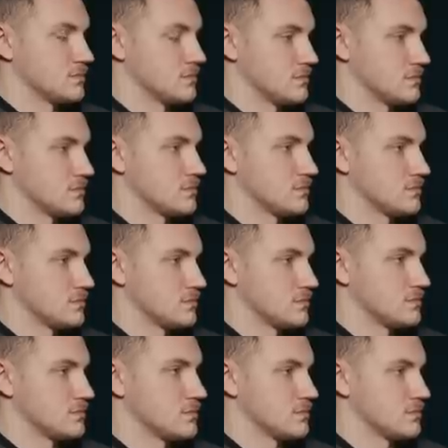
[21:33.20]

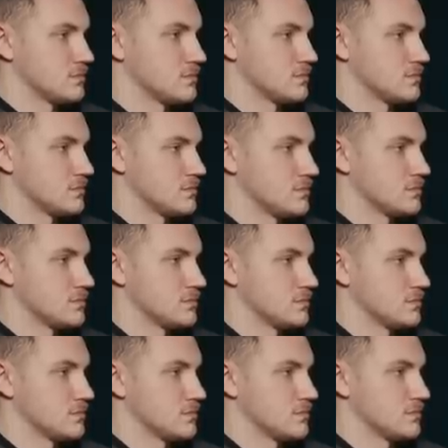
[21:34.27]

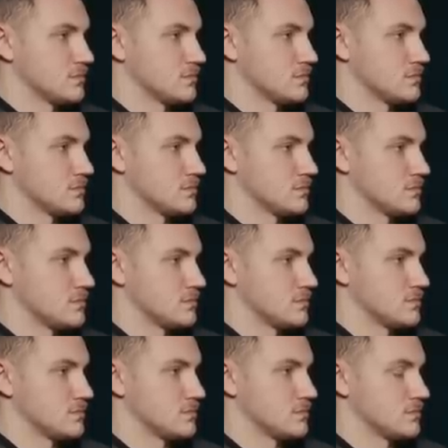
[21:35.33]

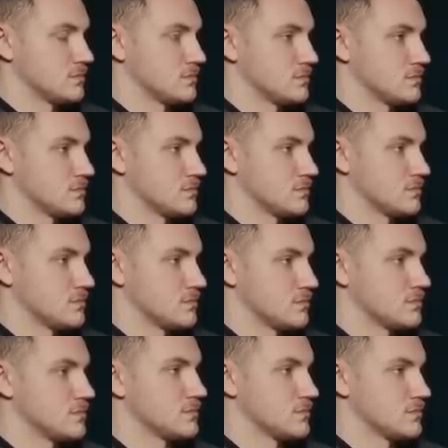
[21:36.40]

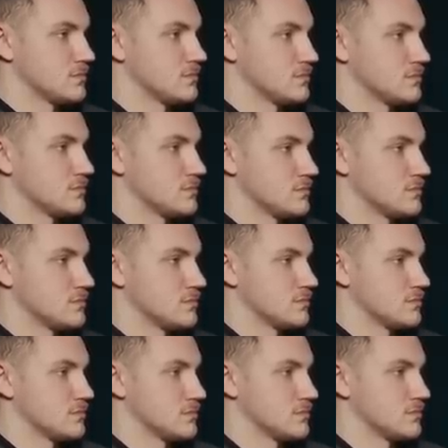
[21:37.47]

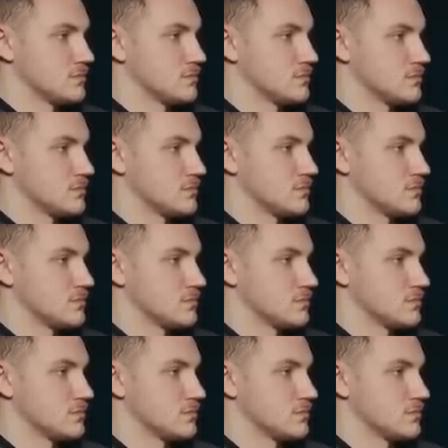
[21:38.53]
No words are spoken by the person on screen.